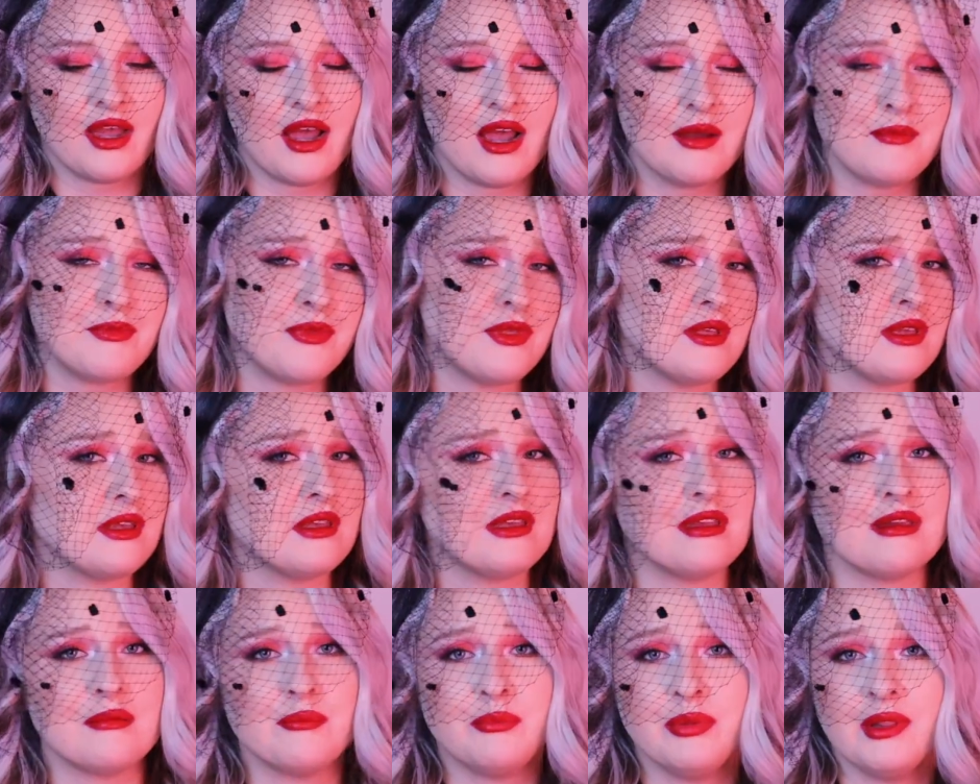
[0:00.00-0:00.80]
I'm
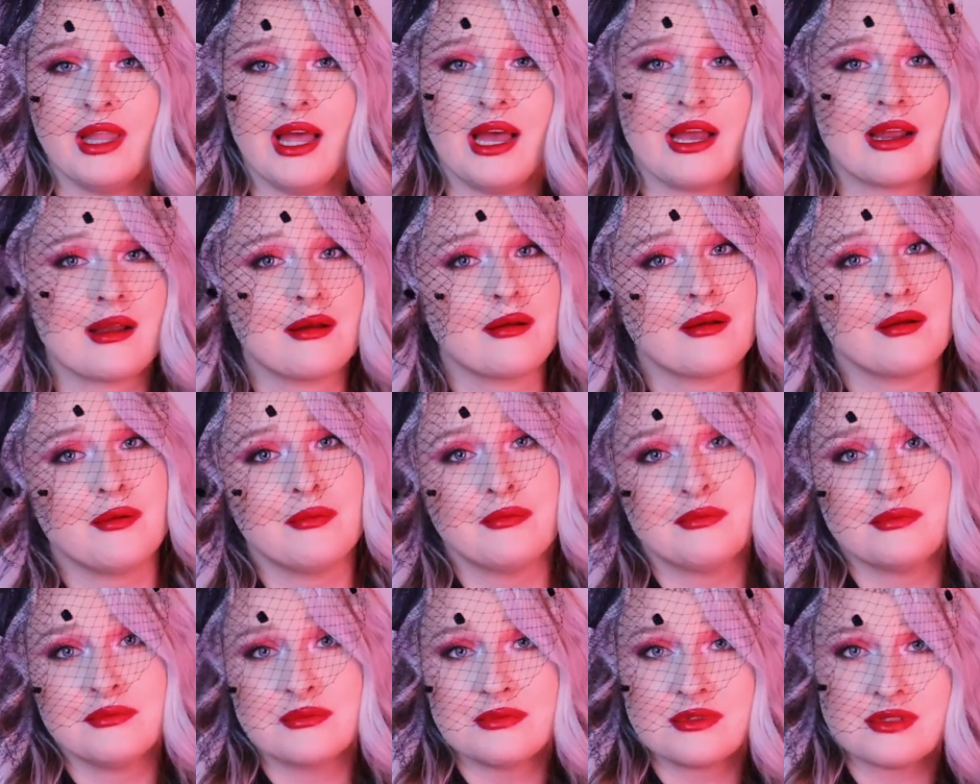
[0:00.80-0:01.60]
thinking black,
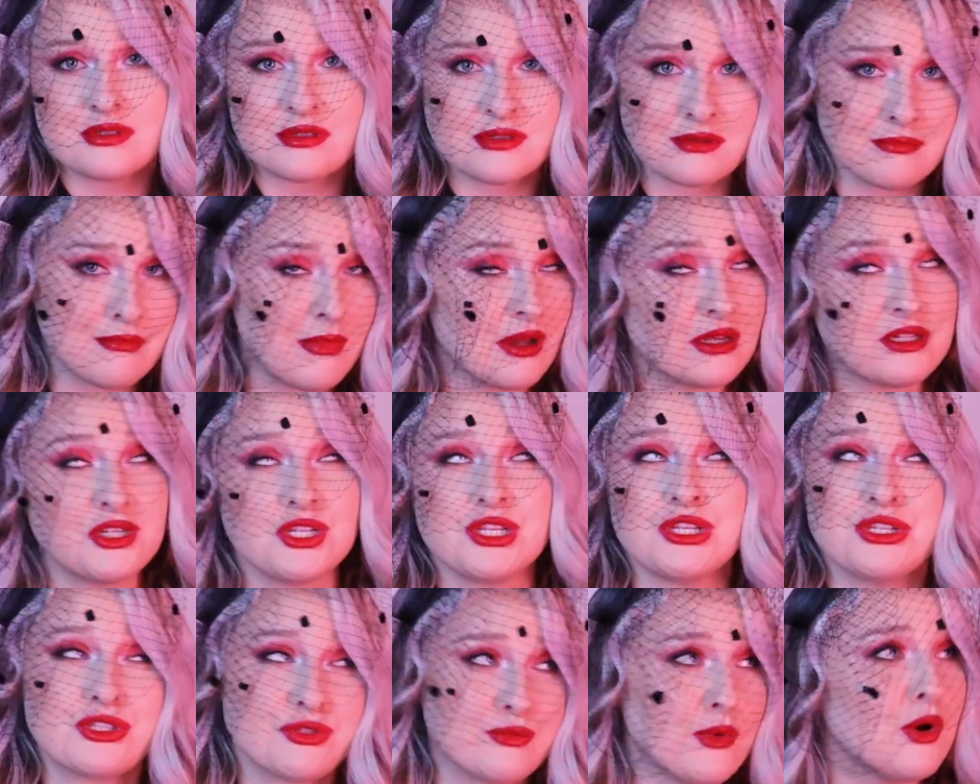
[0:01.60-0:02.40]

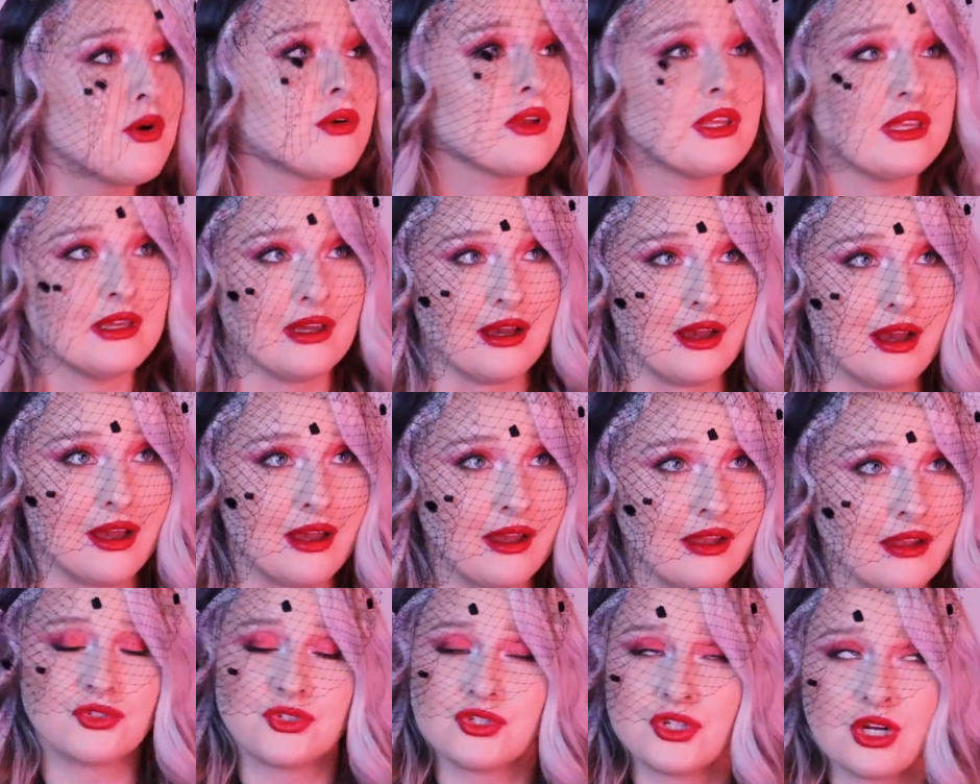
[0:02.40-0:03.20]
smudgy, smoky
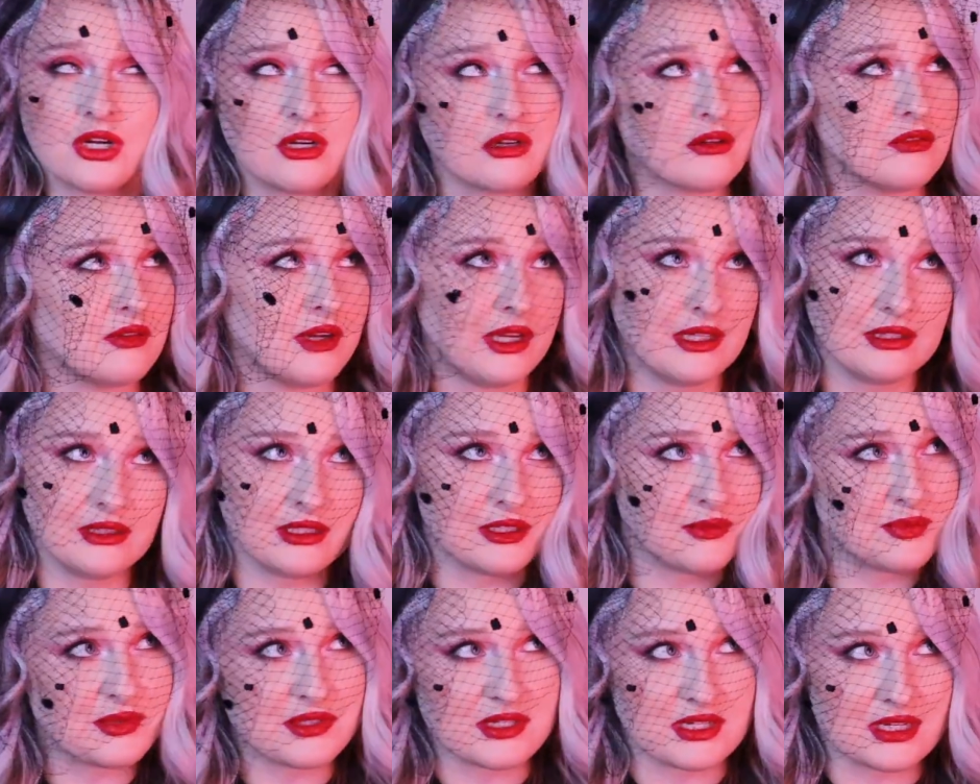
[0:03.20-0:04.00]
eye, dark red
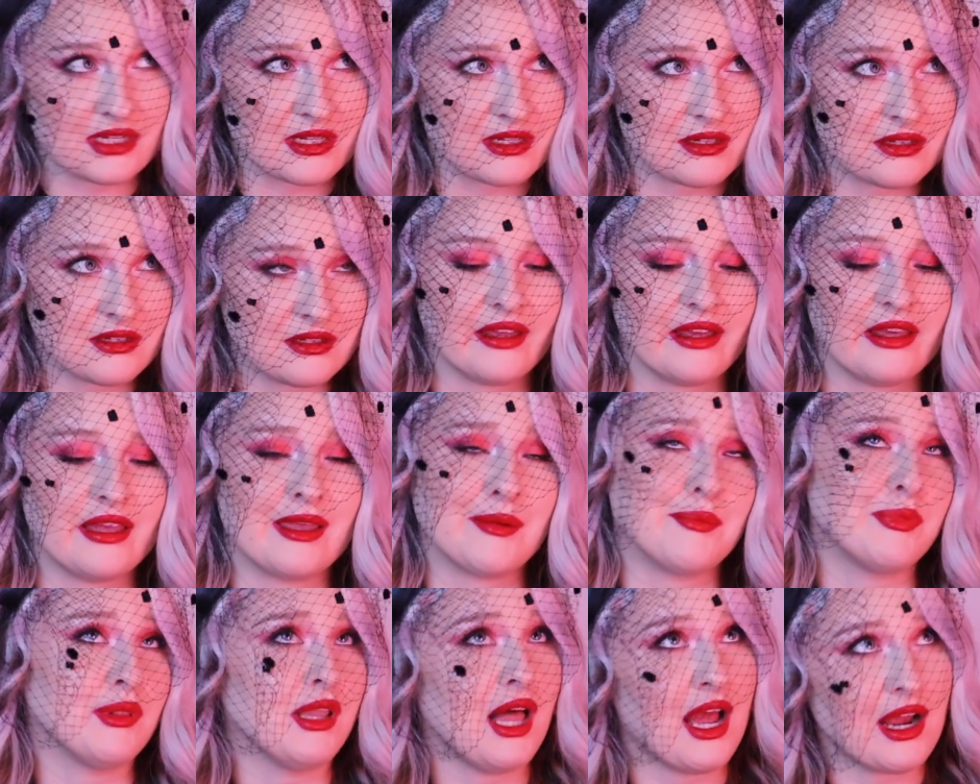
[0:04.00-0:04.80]
lipstick, a
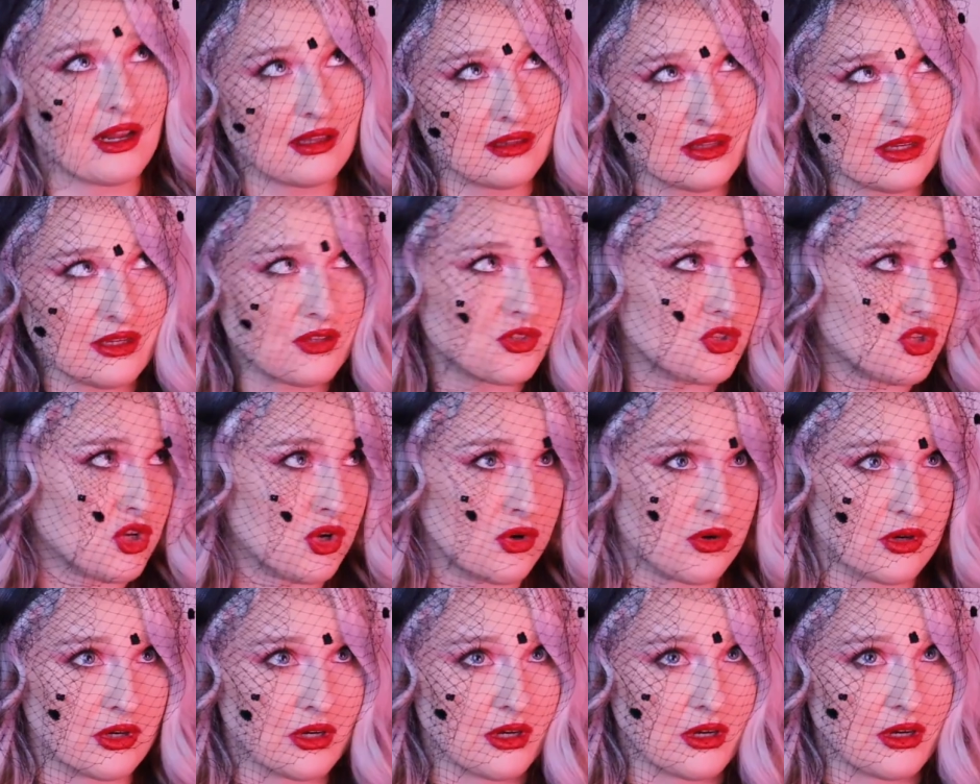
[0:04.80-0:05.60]
black lace
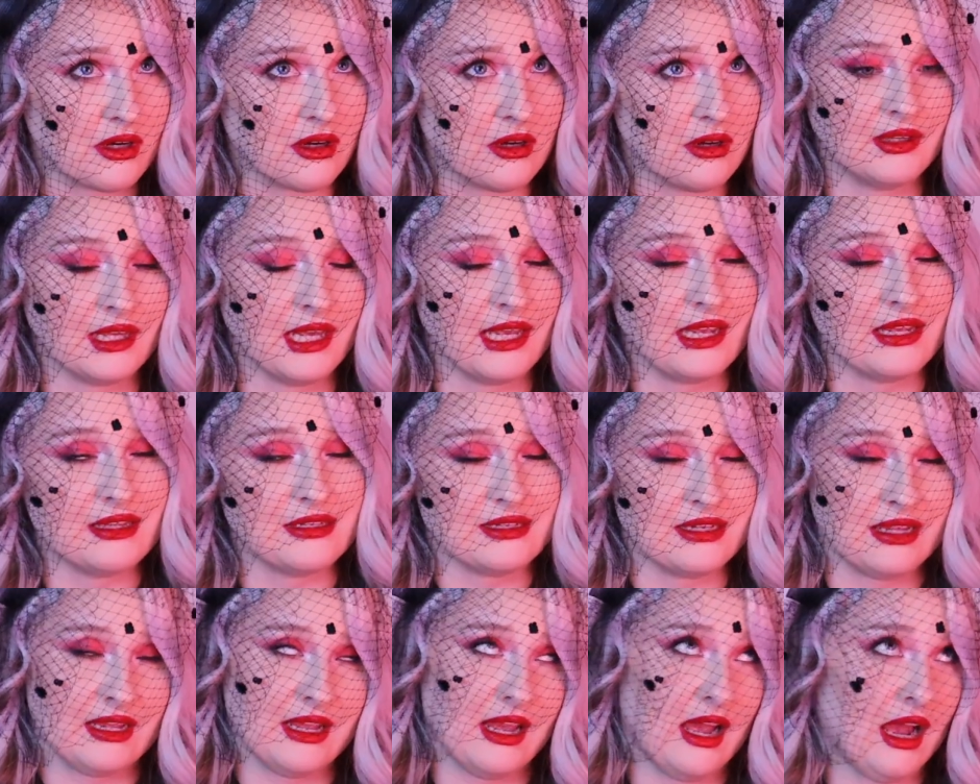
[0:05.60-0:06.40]
choker,
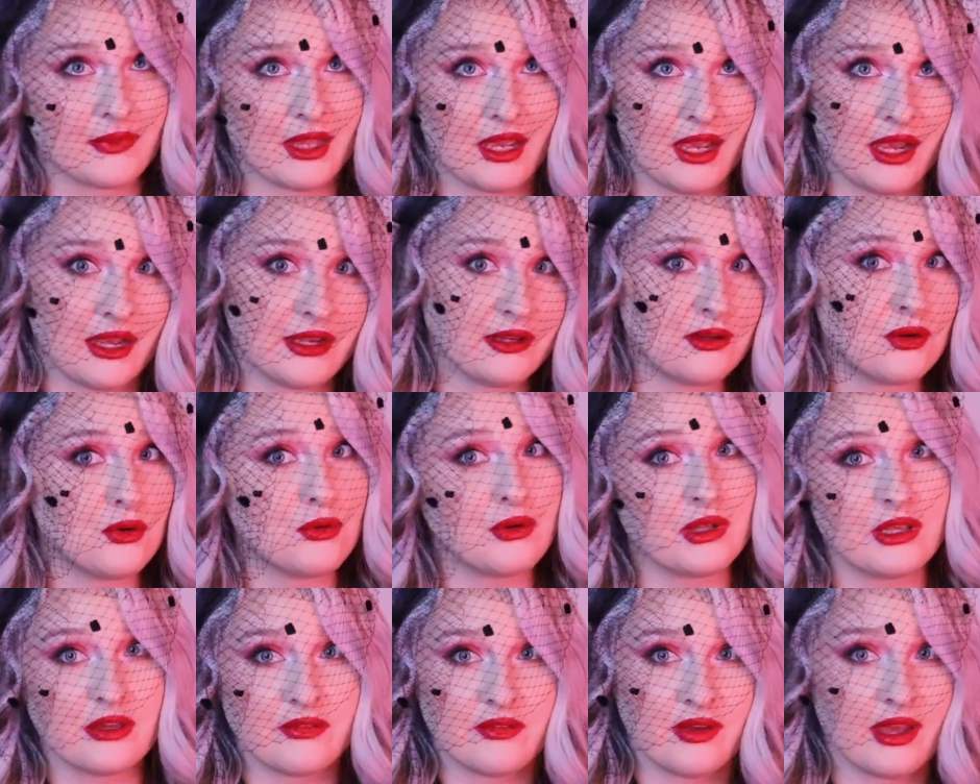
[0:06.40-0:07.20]
and a I don't
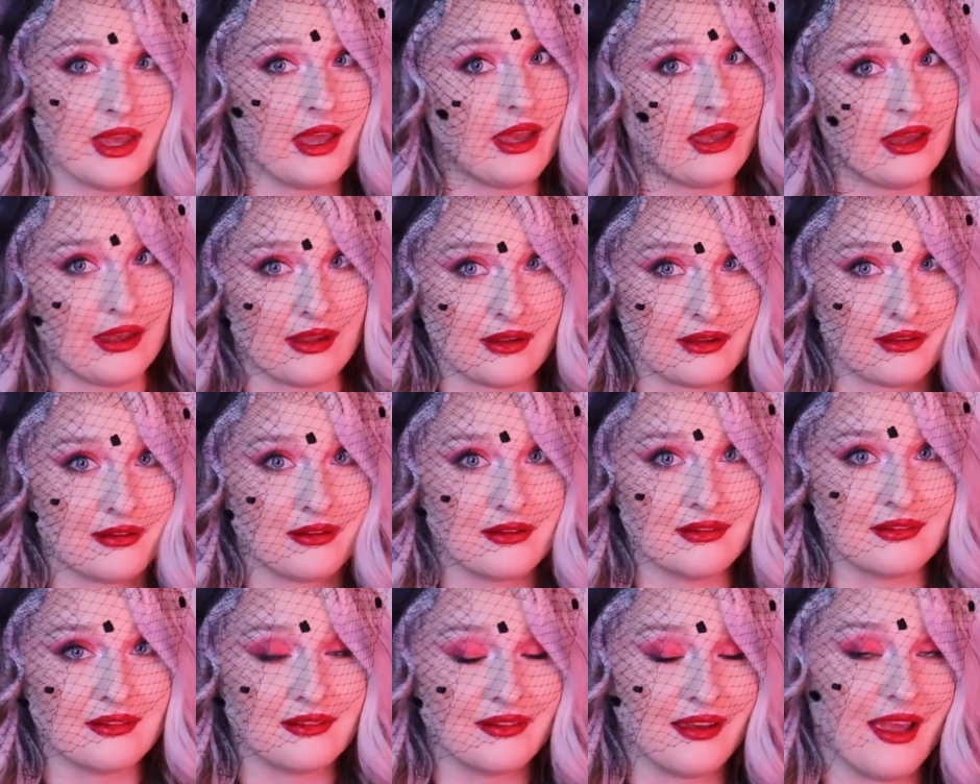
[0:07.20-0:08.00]
give a
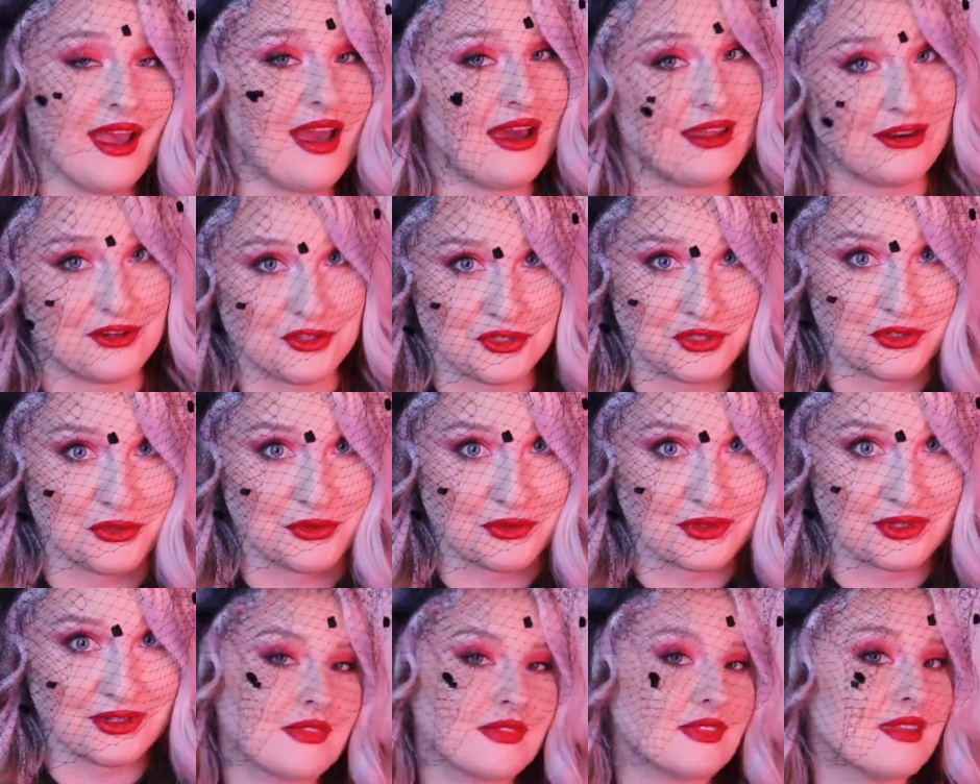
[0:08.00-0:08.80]
heck attitude.